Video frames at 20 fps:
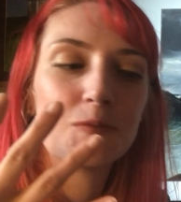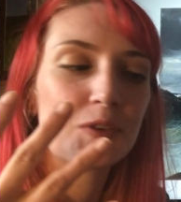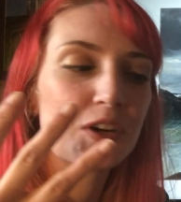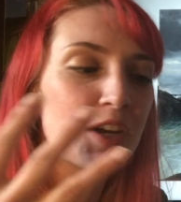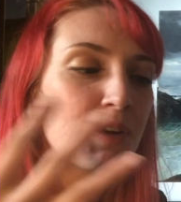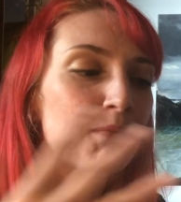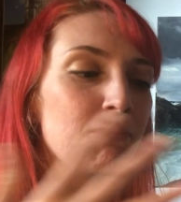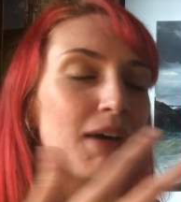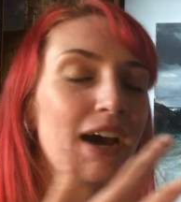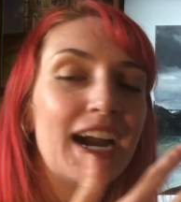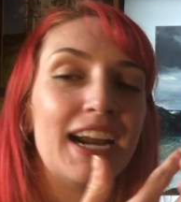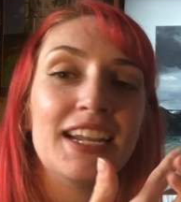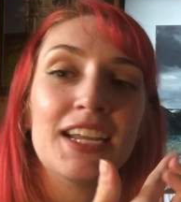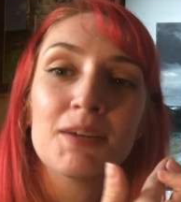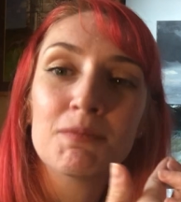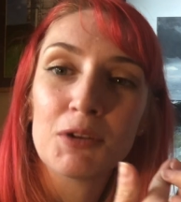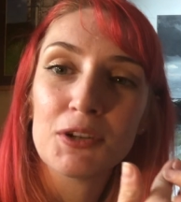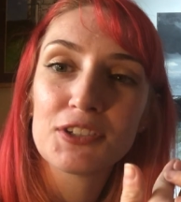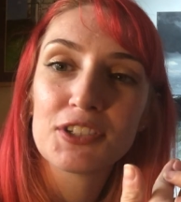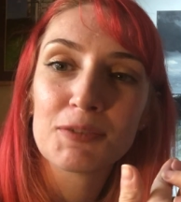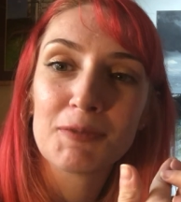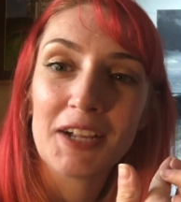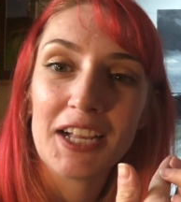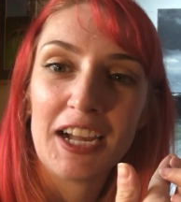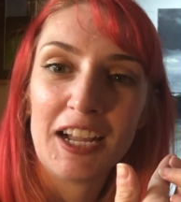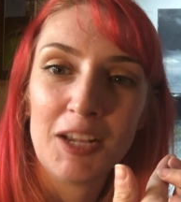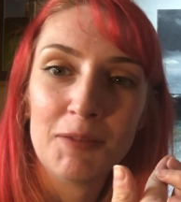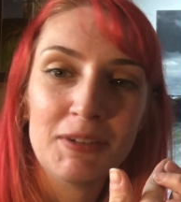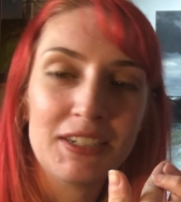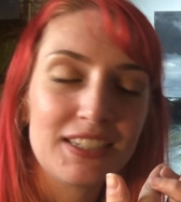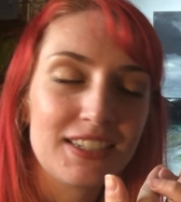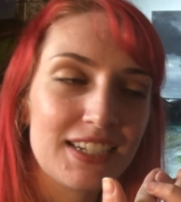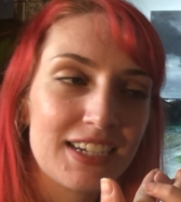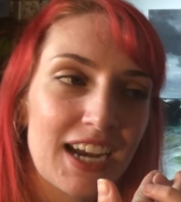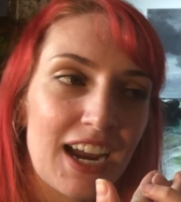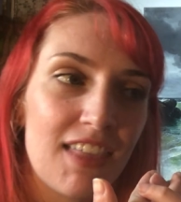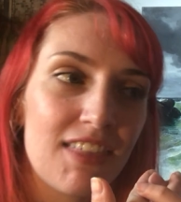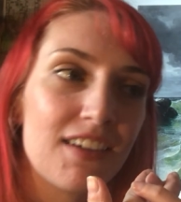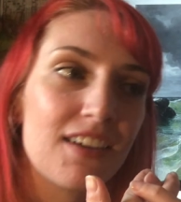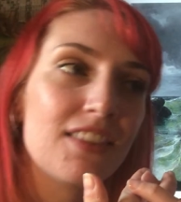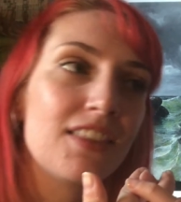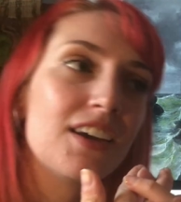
combining multiple elements together,